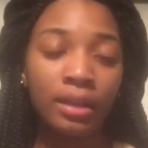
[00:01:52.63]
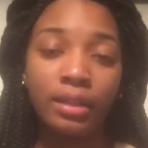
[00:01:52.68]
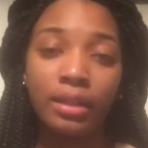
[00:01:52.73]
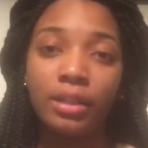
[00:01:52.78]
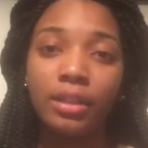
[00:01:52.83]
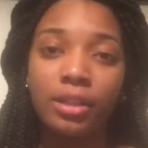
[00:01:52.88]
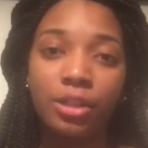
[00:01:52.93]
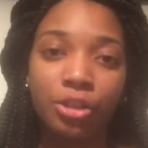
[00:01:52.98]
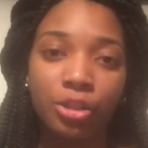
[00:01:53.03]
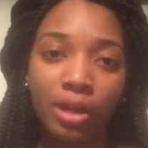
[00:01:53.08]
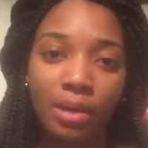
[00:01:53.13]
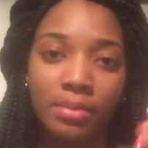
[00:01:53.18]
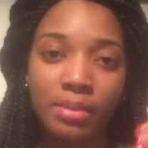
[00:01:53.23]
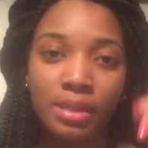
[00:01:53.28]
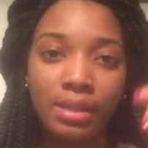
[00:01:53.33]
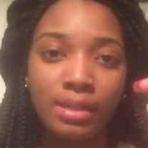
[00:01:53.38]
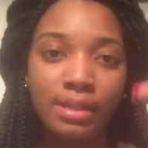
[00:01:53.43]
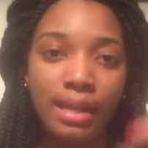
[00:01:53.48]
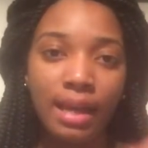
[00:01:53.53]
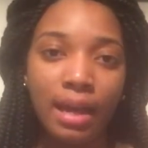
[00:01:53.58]
the
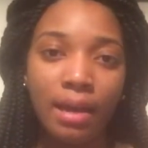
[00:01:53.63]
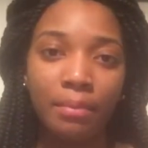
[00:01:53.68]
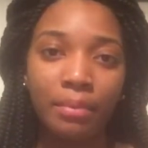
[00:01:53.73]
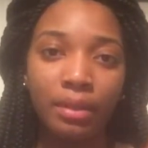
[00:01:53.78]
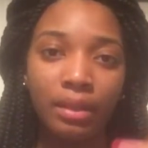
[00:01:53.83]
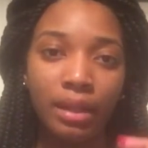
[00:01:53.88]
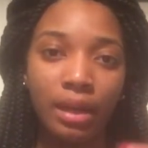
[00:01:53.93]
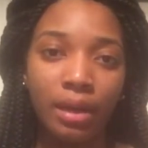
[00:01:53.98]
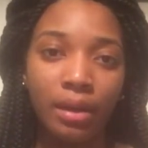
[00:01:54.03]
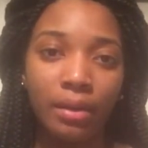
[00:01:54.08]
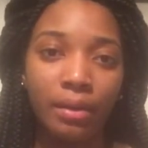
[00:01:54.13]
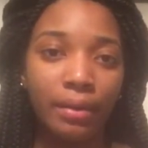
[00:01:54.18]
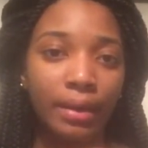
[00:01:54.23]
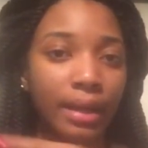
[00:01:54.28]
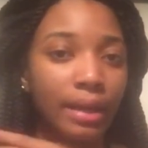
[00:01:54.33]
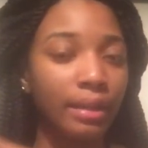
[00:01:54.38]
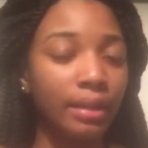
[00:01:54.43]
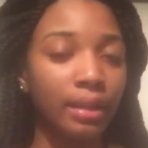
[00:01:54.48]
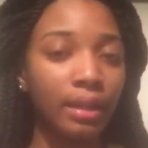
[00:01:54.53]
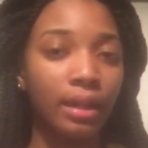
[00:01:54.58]
description down below,
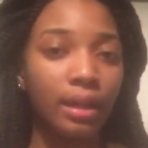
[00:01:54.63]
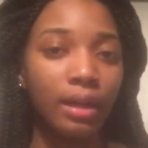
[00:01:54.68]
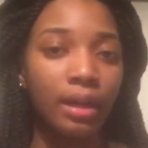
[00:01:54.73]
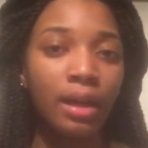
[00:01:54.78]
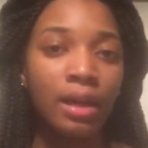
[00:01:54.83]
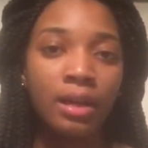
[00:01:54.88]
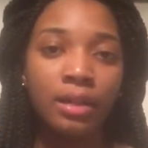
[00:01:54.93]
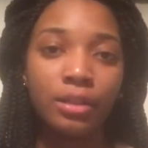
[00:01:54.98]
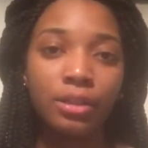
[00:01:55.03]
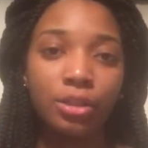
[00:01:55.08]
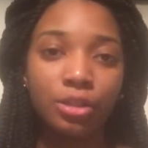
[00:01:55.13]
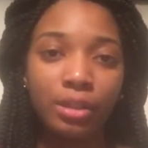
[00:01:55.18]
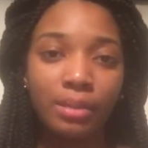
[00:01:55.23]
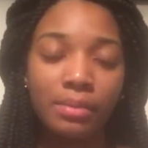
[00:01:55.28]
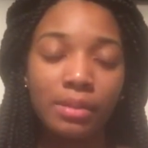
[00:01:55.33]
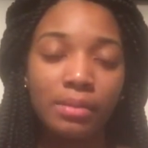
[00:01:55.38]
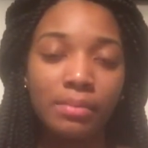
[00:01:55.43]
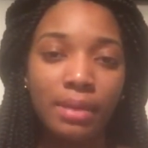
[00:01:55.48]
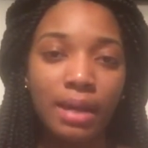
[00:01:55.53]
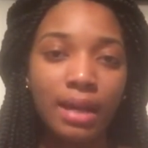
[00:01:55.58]
and the
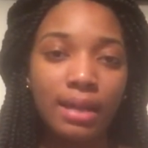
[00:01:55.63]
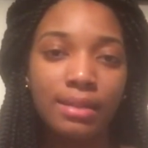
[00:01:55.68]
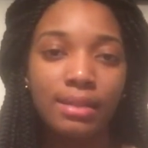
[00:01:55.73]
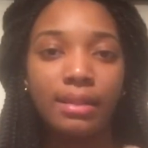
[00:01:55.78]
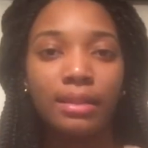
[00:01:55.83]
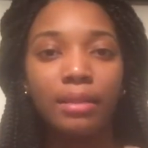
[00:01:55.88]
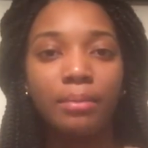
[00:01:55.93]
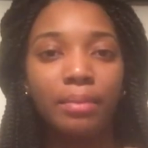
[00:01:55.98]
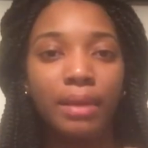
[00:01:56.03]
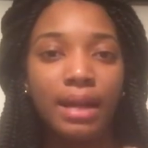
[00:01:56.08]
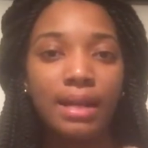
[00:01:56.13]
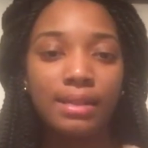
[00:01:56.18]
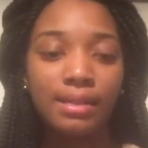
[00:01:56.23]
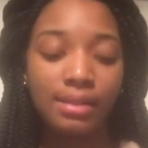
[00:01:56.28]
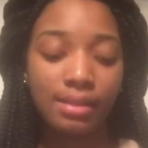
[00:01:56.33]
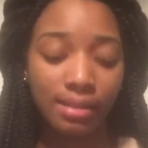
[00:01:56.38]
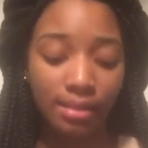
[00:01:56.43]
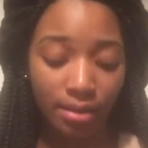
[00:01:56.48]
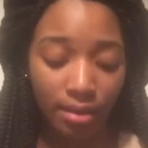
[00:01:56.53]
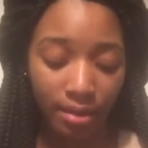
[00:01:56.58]
description box, and the
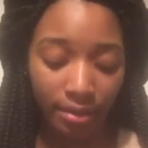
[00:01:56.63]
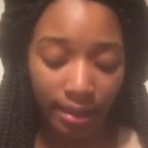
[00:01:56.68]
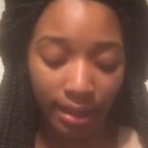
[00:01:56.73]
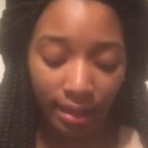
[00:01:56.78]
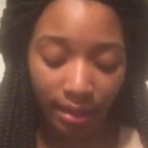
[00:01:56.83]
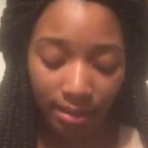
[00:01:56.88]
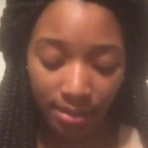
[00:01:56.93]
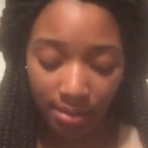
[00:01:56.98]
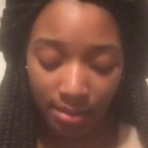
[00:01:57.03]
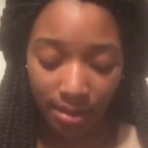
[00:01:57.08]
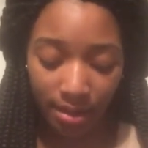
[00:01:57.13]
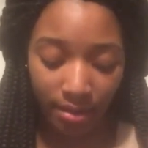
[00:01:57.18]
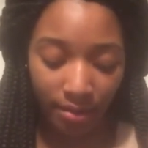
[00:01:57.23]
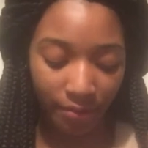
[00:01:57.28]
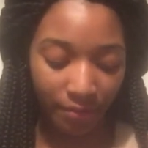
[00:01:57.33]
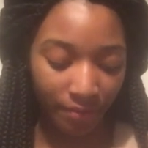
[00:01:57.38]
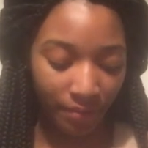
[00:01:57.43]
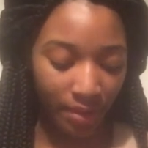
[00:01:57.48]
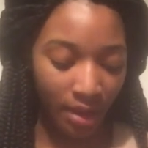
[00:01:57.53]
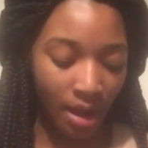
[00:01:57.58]
prices, and all that good stuff.
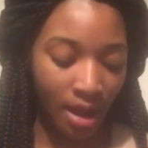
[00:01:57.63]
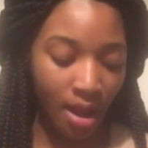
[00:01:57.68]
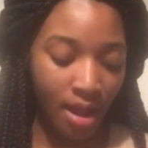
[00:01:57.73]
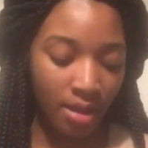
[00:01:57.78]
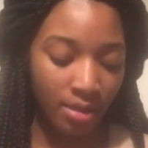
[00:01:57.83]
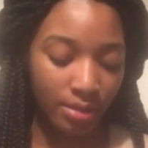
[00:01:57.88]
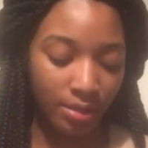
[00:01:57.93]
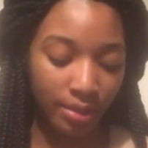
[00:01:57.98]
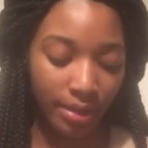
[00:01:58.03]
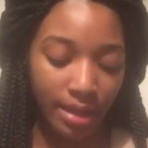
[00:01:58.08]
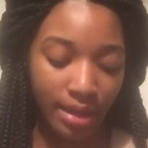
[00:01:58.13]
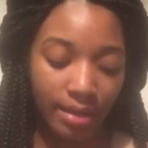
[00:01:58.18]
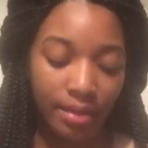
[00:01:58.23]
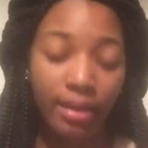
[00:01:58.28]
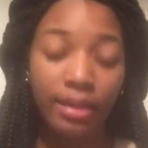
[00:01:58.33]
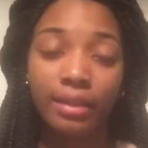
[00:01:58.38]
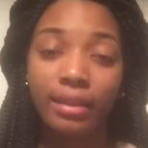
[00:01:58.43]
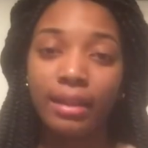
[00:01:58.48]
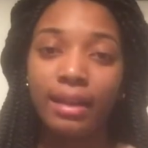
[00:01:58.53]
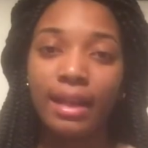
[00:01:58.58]
So yeah,
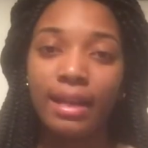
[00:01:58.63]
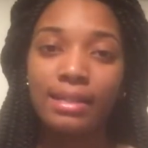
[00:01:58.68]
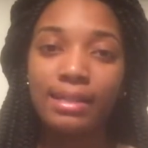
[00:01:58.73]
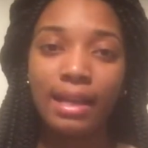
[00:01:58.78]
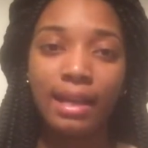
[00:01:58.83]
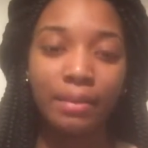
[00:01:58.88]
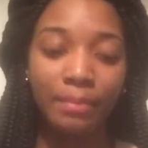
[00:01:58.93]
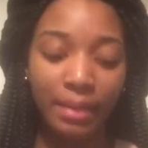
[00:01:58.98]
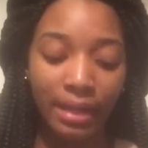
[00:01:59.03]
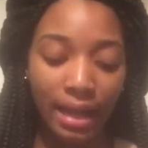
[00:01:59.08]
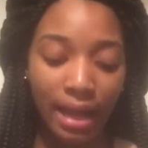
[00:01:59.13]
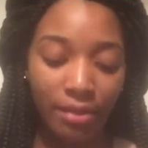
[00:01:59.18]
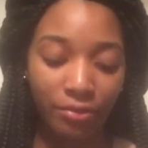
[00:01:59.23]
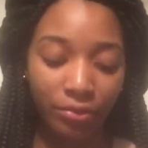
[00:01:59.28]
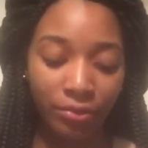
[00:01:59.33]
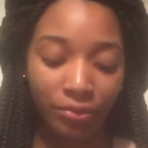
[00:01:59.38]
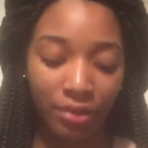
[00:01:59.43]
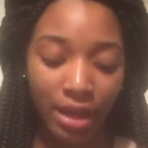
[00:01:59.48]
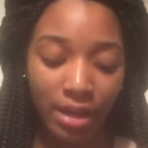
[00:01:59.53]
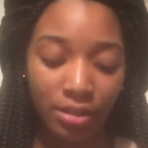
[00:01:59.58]
the next item I got
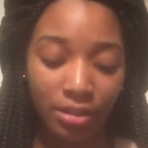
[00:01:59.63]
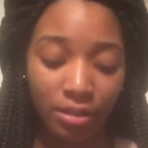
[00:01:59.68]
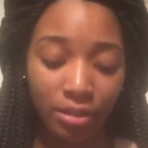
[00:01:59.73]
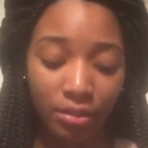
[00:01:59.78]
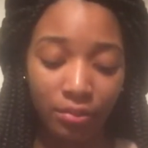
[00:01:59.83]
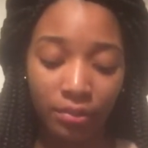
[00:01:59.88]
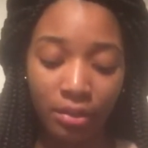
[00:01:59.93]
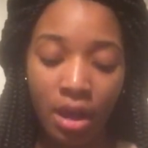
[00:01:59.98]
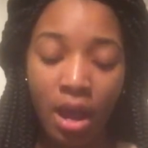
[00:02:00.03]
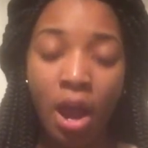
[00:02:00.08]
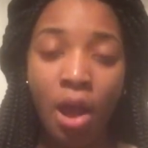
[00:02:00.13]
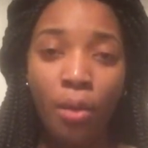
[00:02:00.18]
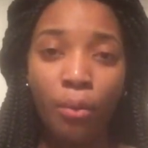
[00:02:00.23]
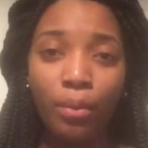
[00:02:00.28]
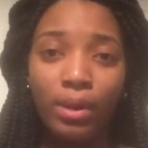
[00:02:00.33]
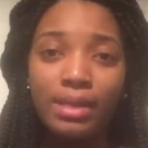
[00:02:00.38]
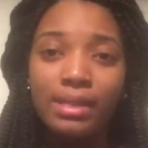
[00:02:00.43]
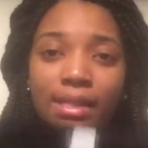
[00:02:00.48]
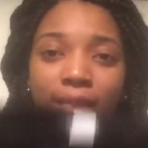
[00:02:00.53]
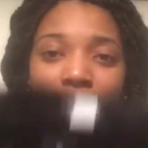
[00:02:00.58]
from Fashion Nova was